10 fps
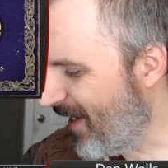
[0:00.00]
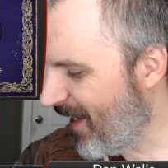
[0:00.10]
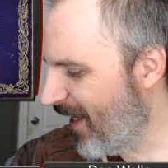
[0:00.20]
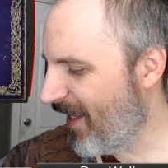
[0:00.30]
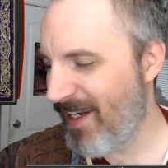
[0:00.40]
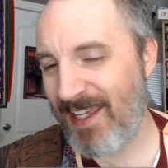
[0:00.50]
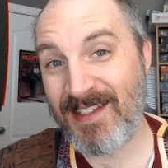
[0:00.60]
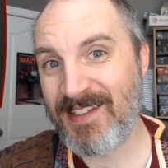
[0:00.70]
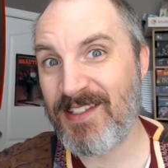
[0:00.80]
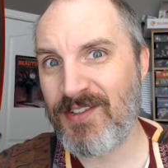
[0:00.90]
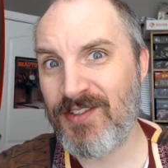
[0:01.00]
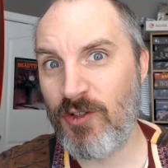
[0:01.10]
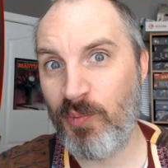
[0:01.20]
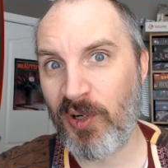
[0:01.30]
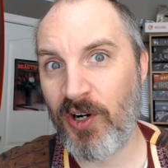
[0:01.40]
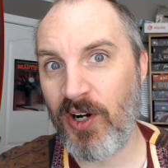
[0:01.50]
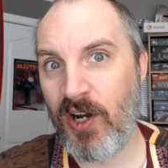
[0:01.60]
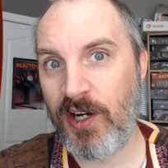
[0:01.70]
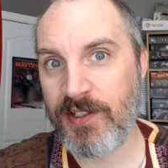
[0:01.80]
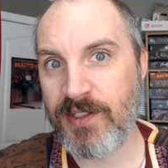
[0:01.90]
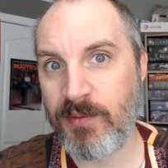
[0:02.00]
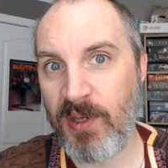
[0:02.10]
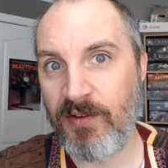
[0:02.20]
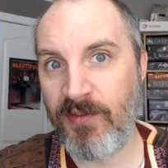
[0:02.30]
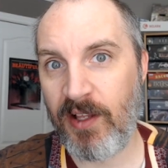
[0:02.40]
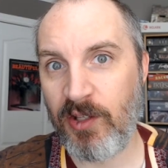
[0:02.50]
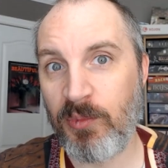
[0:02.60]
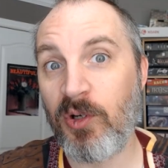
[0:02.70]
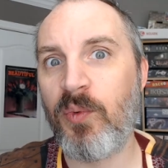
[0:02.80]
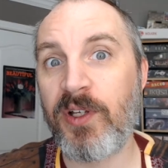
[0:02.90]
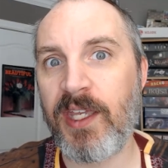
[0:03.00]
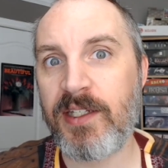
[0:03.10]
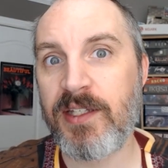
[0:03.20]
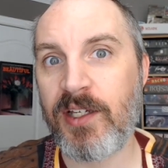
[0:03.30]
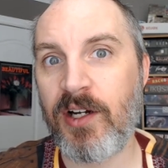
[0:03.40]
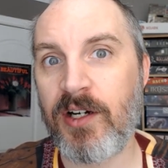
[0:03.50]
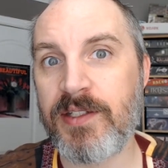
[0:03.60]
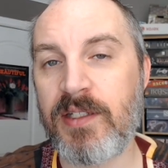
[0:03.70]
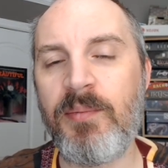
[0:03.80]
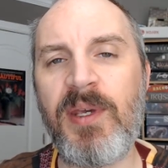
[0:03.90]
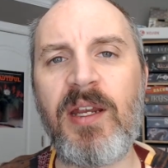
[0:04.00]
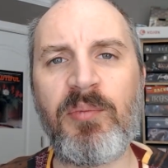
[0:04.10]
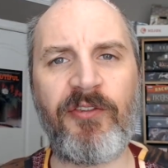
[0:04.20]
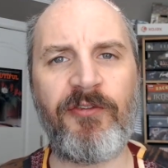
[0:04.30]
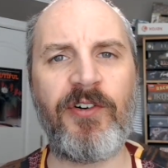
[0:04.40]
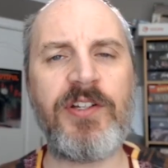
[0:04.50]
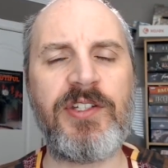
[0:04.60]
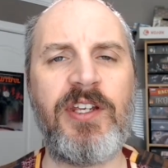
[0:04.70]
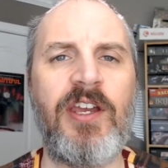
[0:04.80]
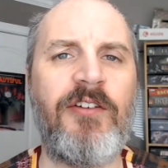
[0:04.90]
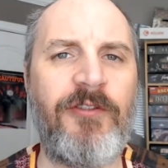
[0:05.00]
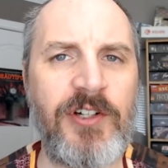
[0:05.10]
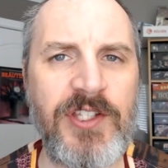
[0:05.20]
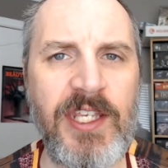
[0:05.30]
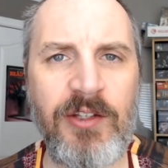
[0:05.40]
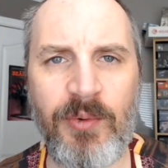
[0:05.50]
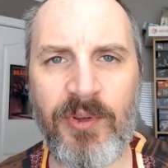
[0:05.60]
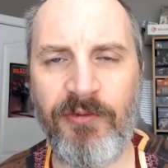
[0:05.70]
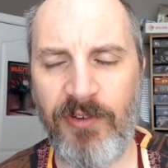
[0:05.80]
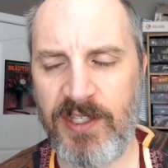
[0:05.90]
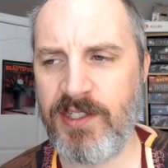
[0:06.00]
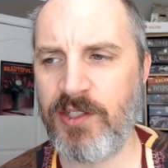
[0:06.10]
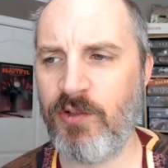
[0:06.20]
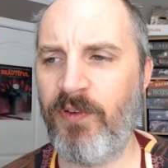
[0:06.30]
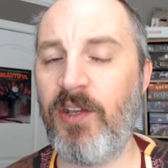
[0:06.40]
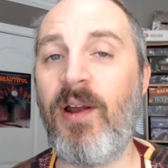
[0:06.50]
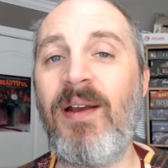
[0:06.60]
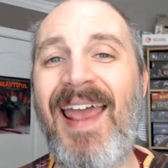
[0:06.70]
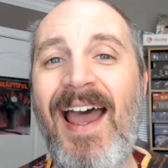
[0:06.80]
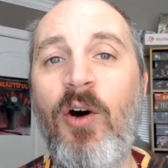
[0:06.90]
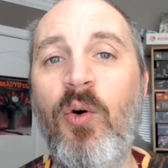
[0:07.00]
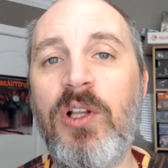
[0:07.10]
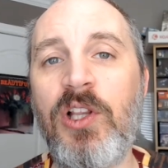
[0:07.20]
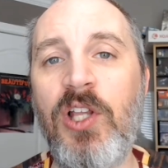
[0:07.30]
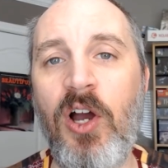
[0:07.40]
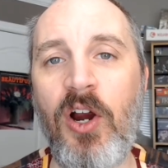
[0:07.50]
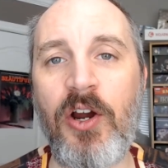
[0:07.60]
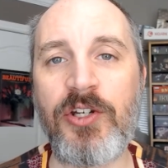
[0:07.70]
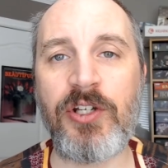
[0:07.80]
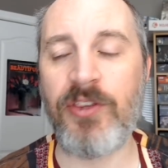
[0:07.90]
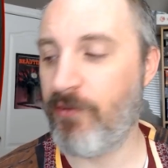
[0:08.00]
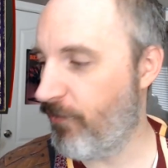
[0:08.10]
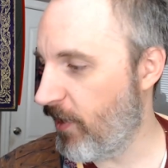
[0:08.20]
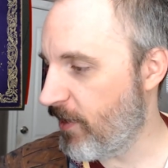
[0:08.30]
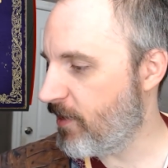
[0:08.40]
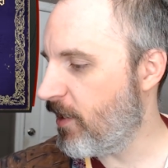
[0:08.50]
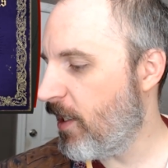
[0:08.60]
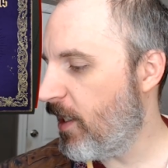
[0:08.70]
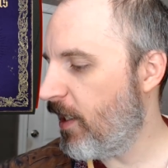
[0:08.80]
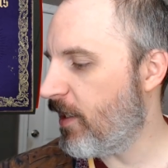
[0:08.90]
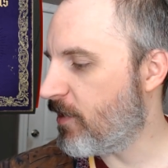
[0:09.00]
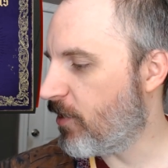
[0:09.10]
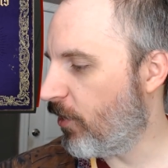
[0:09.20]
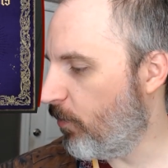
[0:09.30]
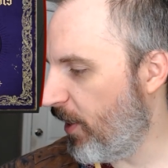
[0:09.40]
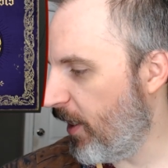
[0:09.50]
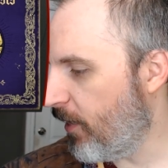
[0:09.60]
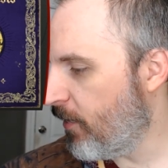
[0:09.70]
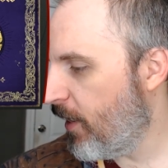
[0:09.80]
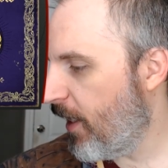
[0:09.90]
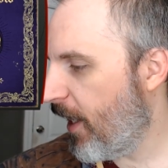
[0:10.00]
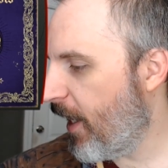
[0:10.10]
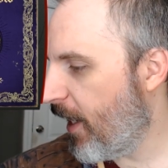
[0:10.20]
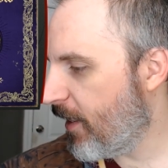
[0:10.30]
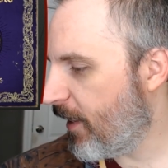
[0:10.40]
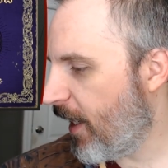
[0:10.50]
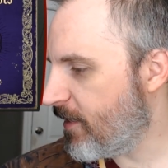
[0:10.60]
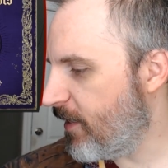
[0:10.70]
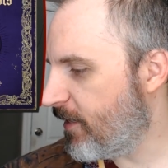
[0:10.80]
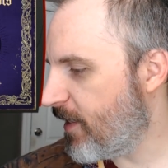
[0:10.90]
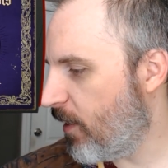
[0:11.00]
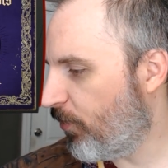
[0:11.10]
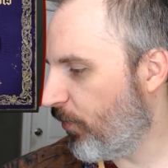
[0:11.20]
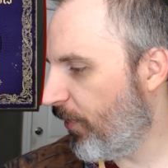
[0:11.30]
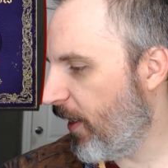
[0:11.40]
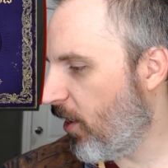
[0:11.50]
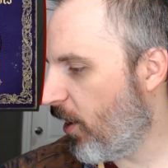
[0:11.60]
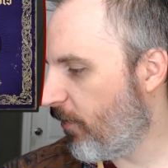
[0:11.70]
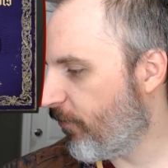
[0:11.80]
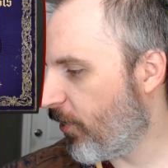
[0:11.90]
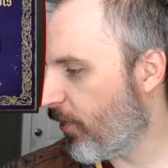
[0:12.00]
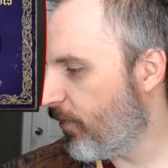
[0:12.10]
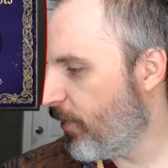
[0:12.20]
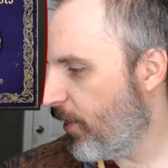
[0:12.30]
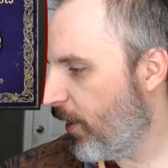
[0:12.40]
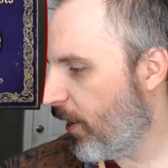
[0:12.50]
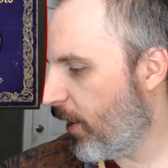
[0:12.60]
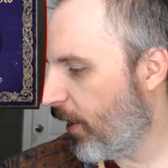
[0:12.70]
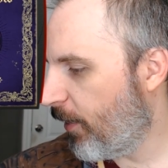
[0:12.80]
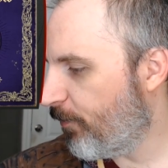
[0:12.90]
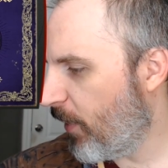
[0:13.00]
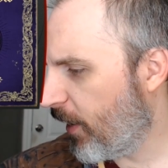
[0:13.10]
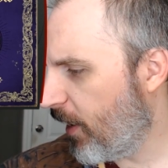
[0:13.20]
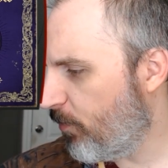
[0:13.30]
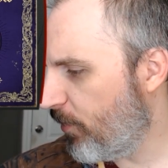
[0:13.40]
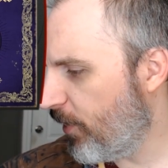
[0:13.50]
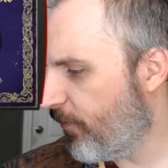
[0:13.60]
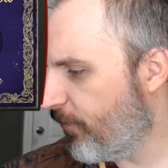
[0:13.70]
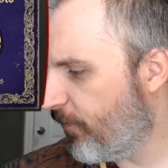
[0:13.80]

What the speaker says: and it's super awesome and valuable. We'll get to the cards in a minute. But first thing you do with a feast is you figure out how large the feast is going to be. And as an example, they offer a couple of